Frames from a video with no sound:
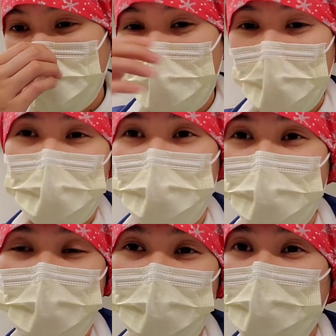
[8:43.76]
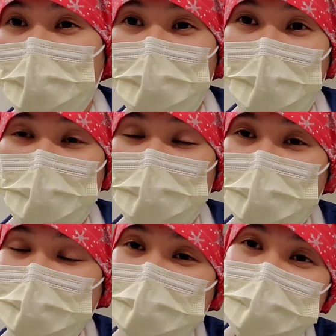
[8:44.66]
I've hurt my back
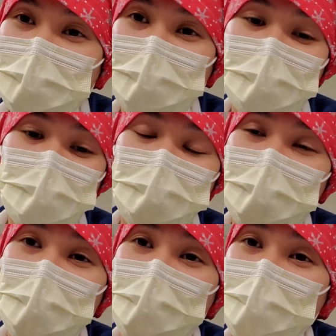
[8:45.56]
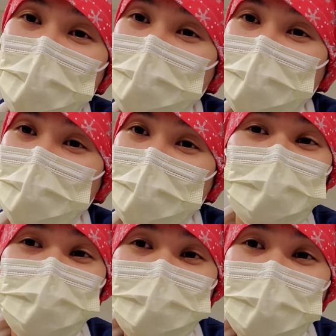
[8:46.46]
once and I don't ever want to
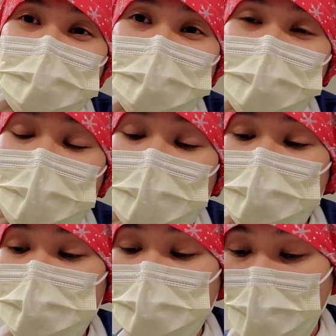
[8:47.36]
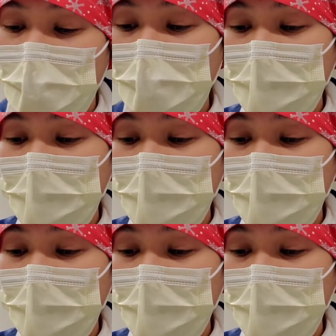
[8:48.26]
injure myself again. So